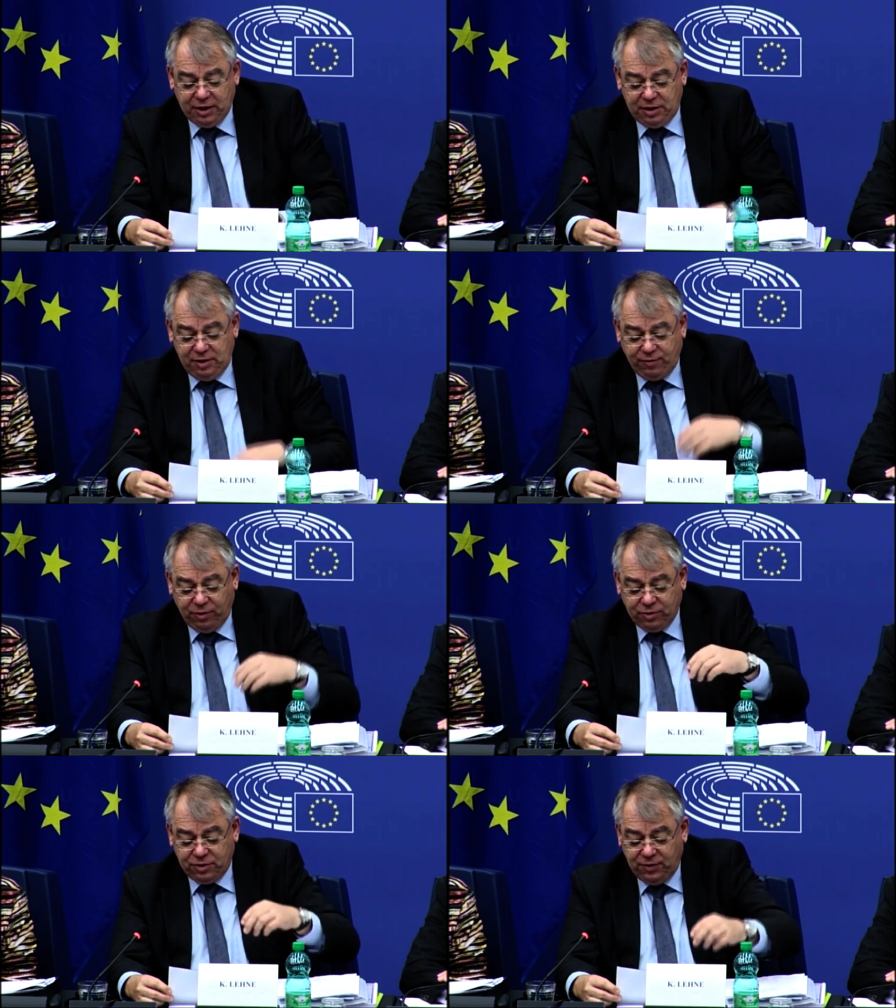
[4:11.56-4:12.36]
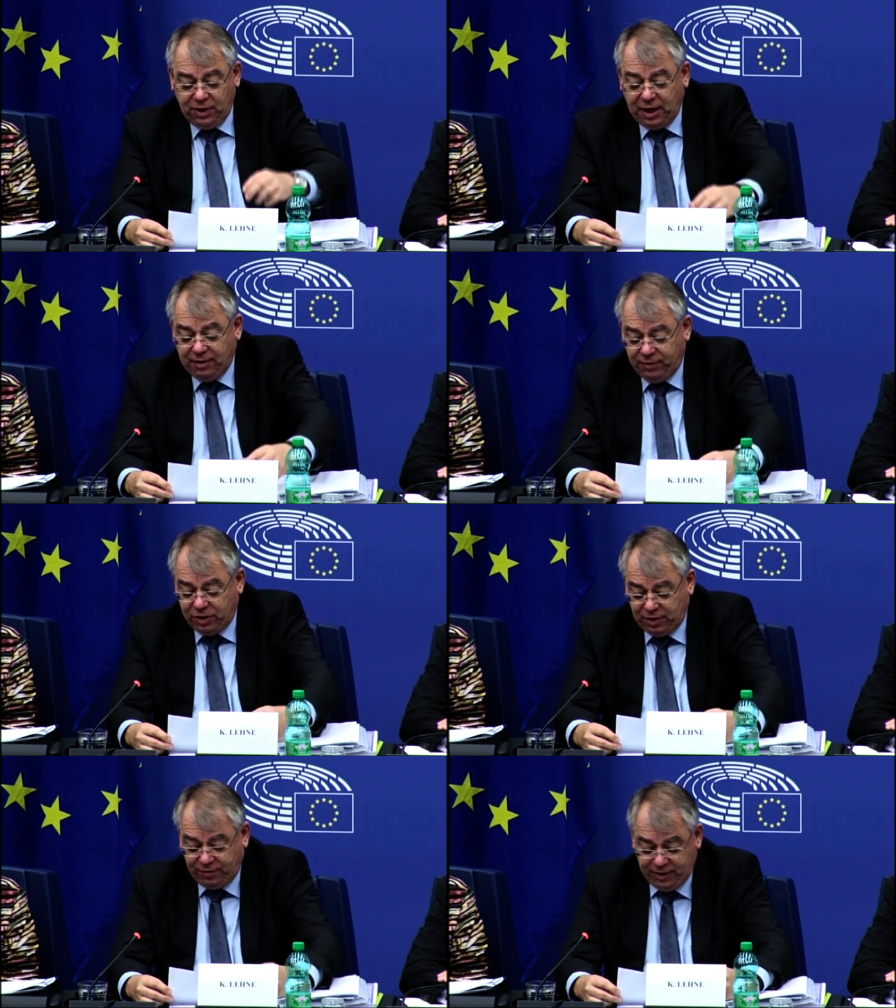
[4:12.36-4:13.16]
positive example
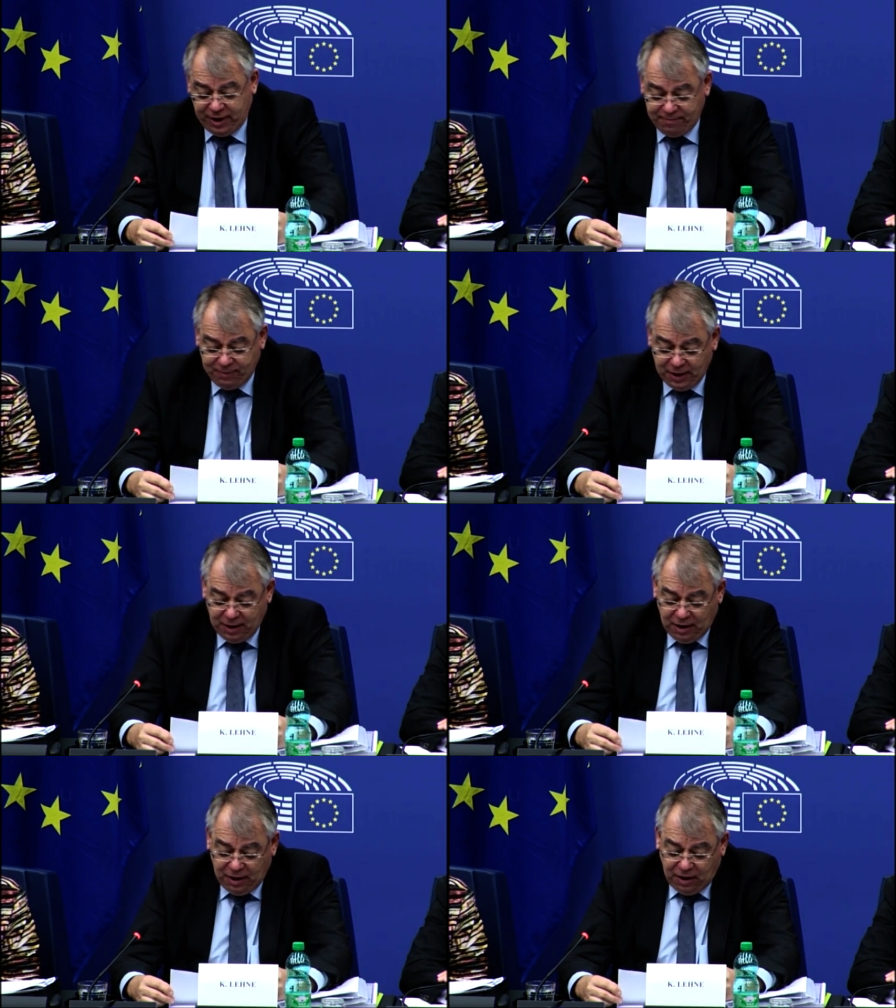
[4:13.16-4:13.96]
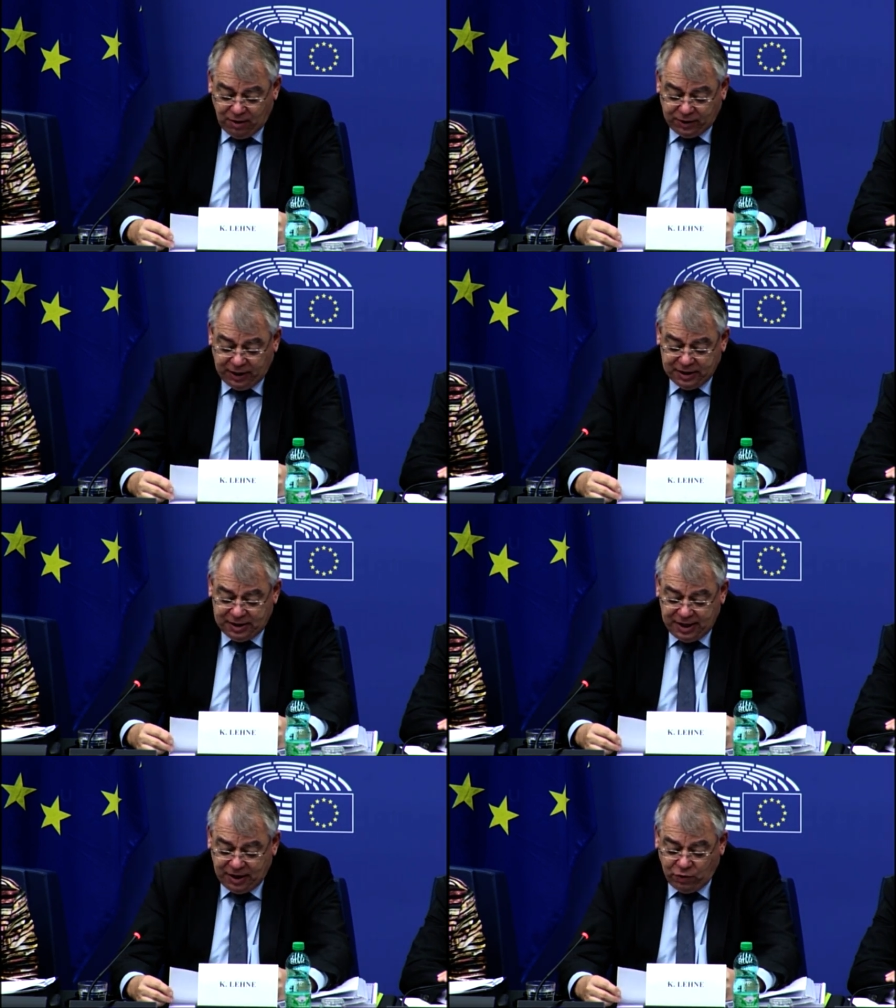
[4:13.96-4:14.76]
in direct payments under
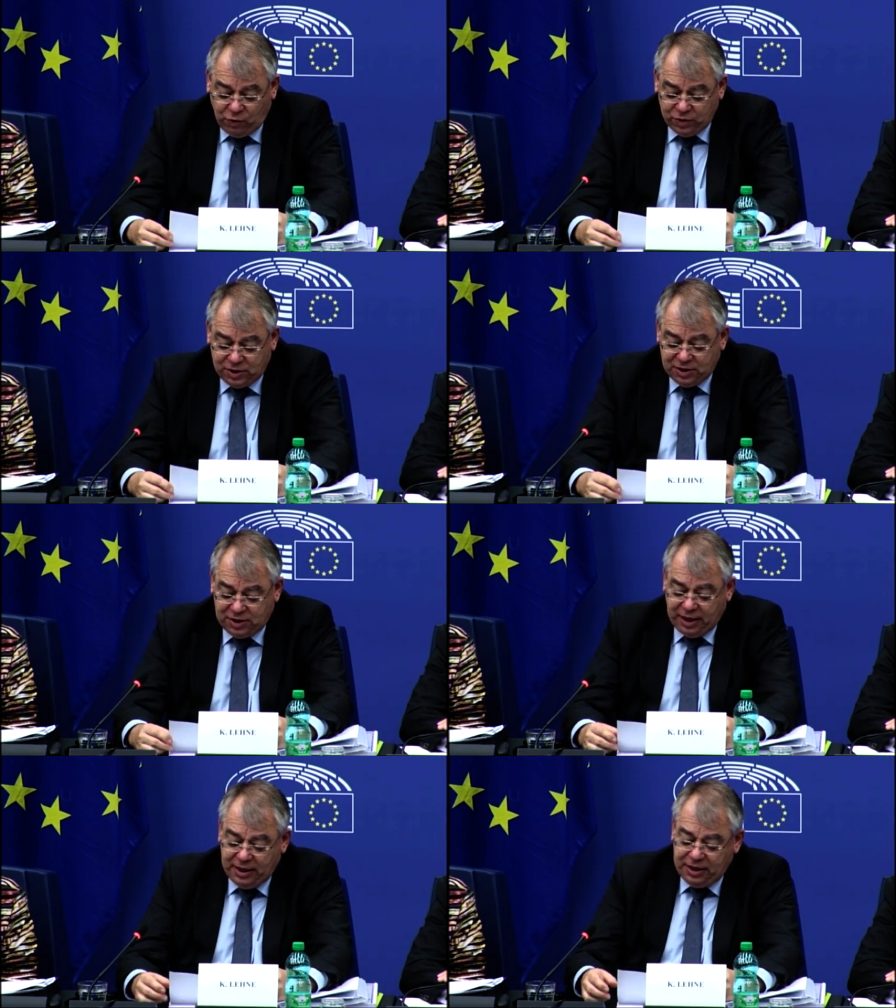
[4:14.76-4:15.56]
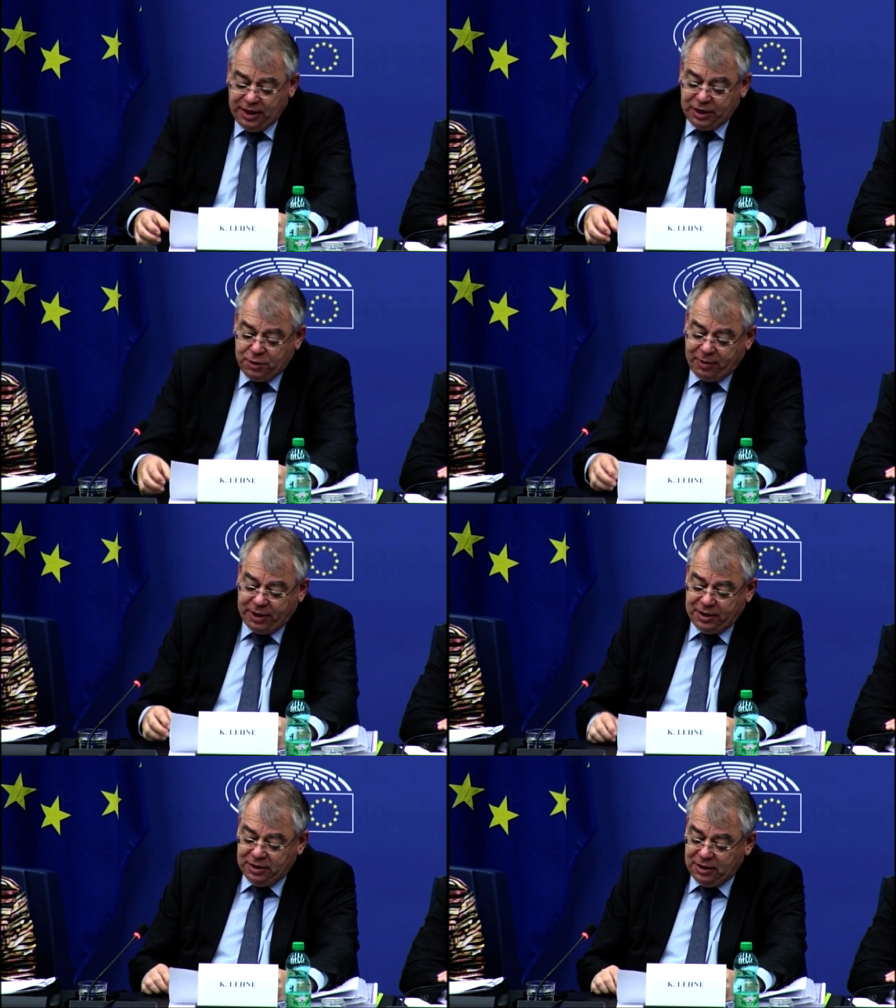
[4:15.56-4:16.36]
the European Agricultural
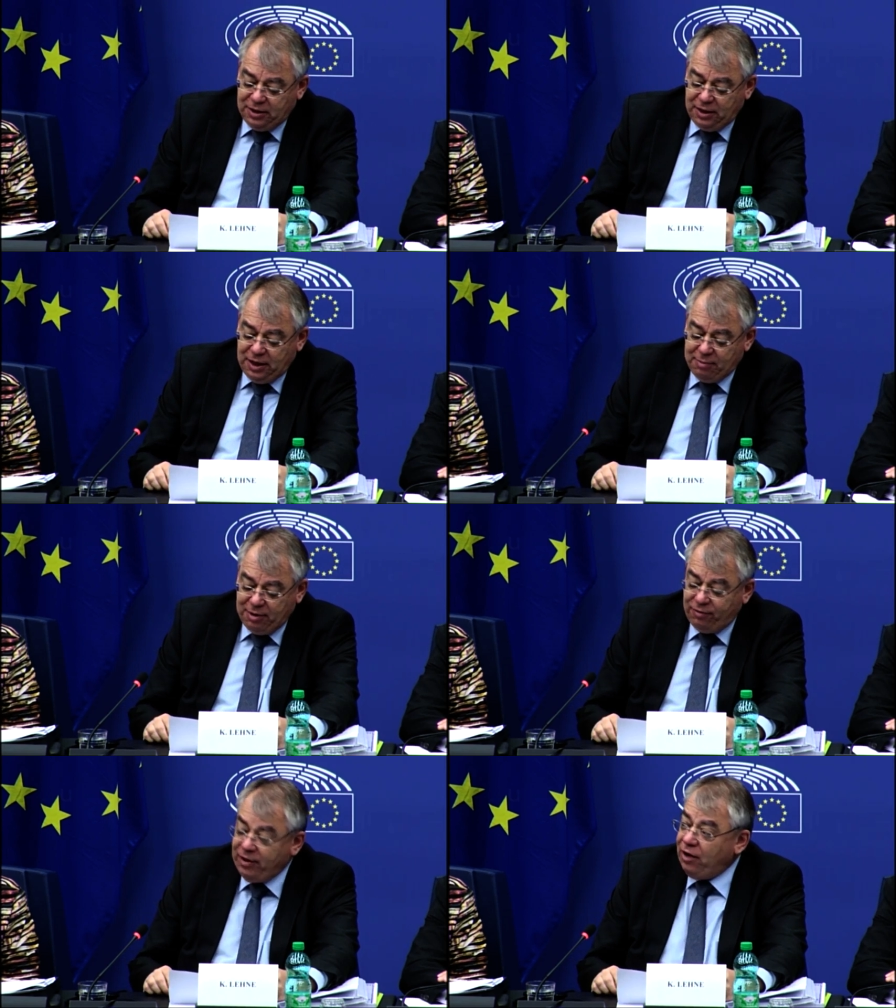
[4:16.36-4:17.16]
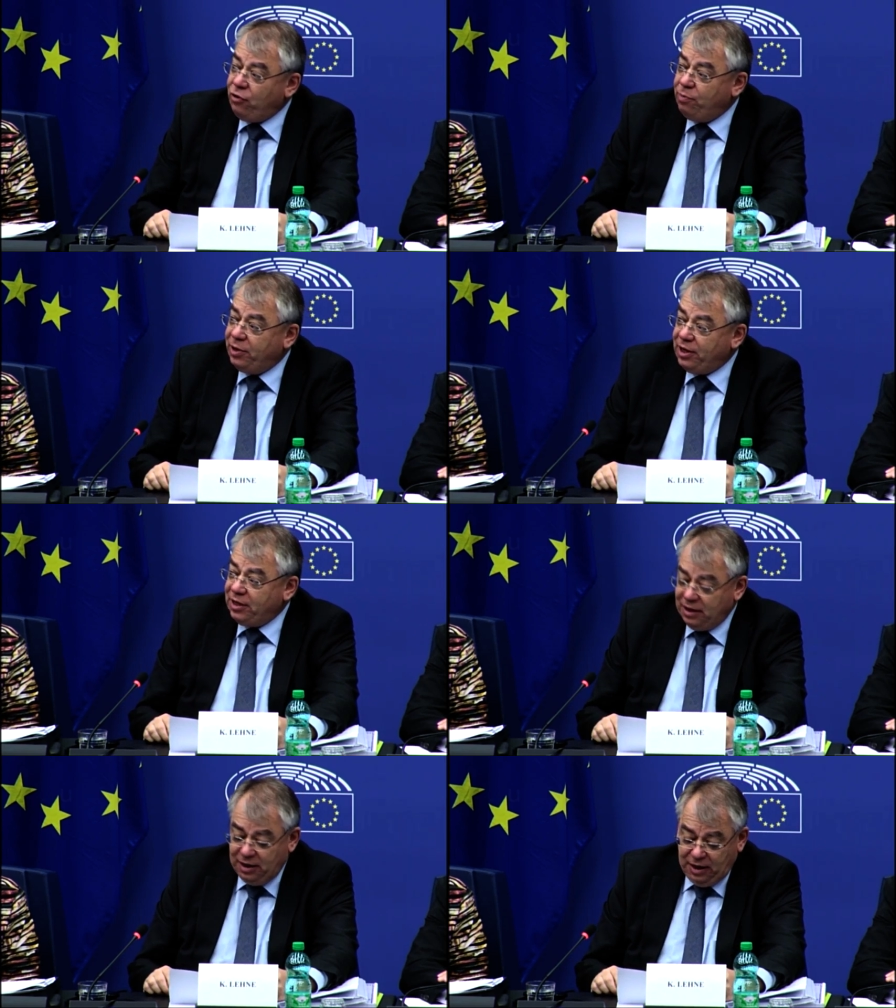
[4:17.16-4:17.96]
Guarantee Fund, which
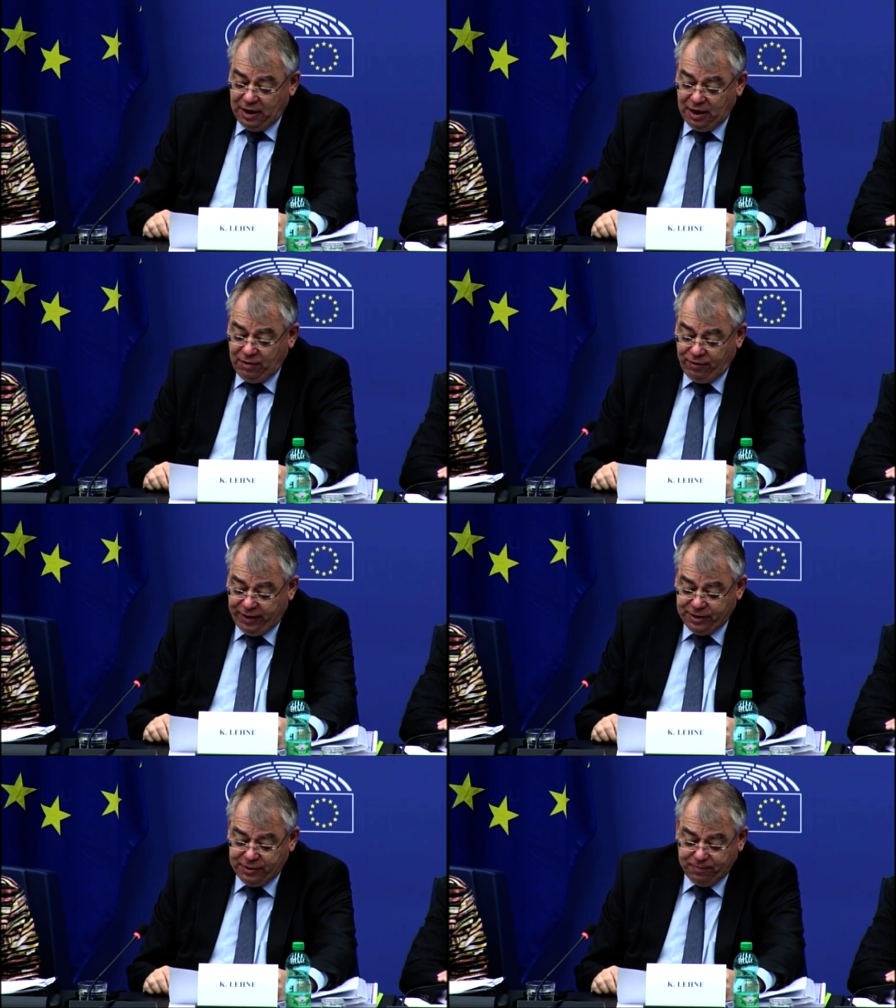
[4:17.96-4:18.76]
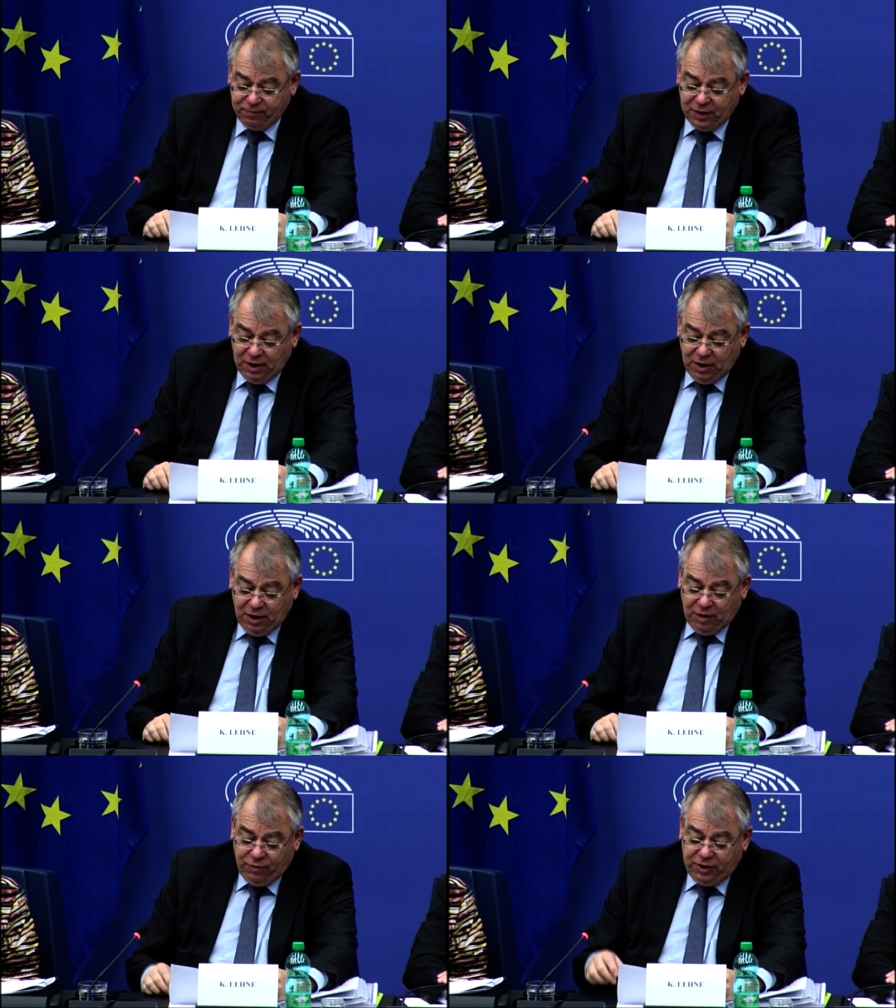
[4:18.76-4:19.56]
is a very large
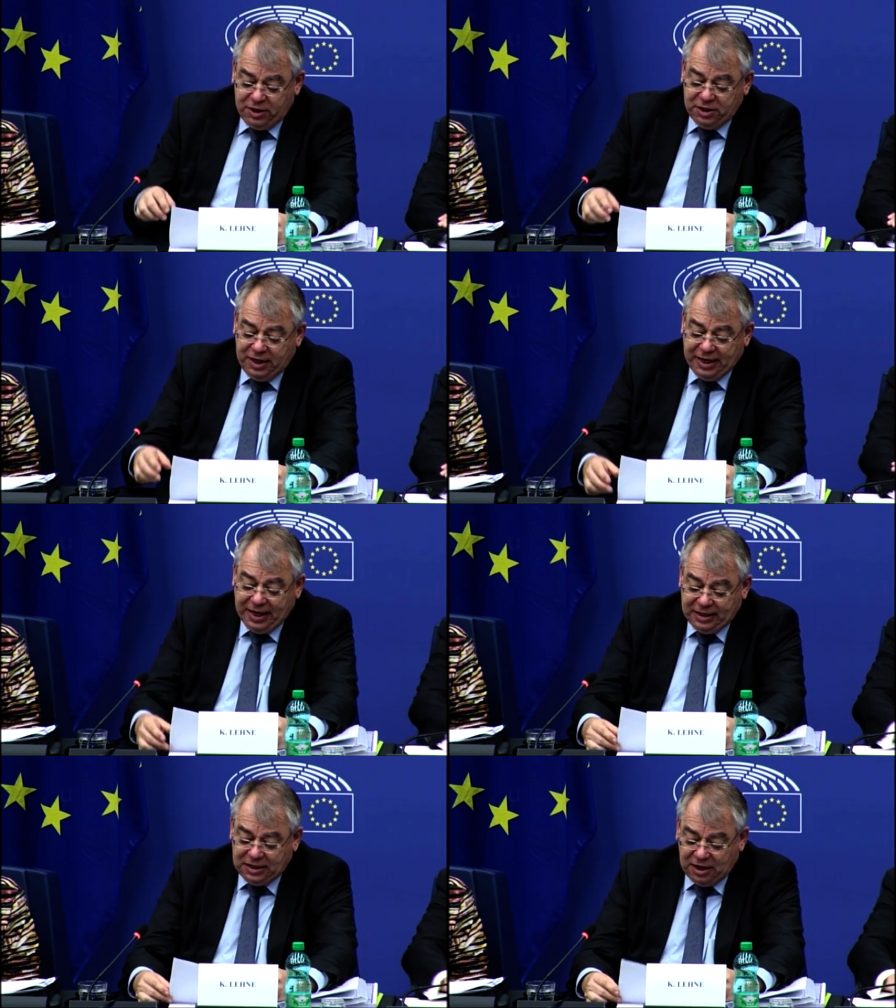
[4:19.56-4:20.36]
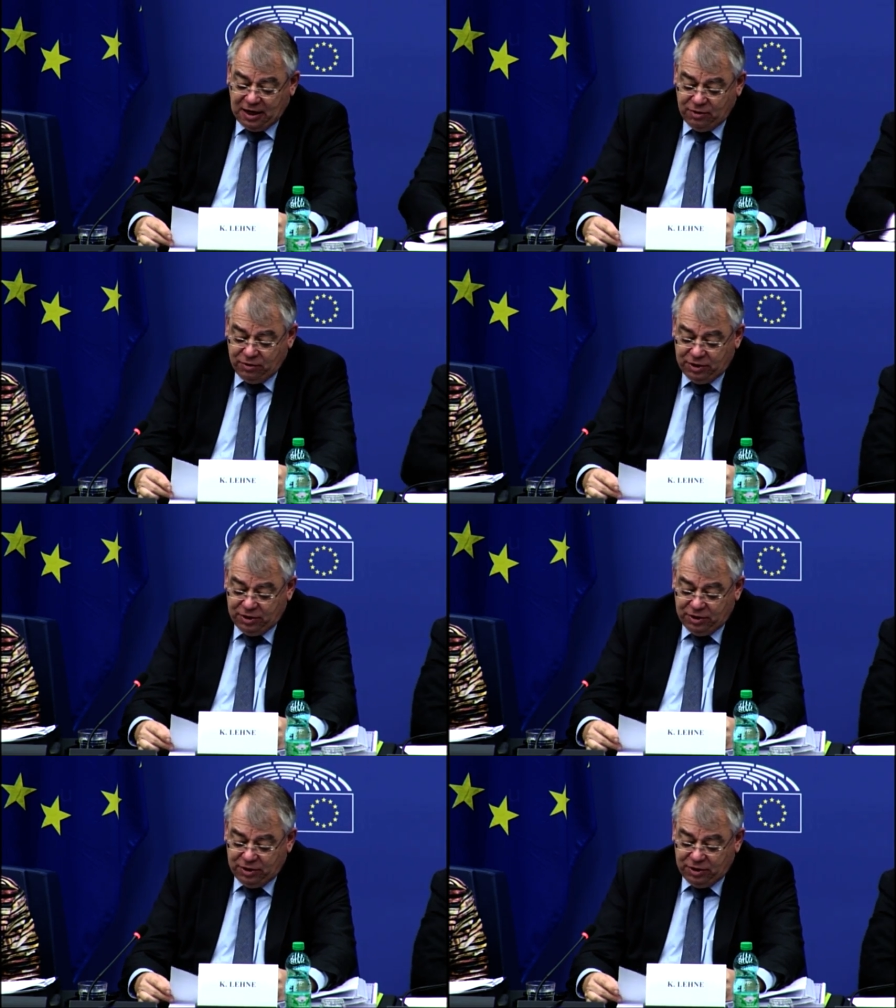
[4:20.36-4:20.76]
proportion of that M F F heading.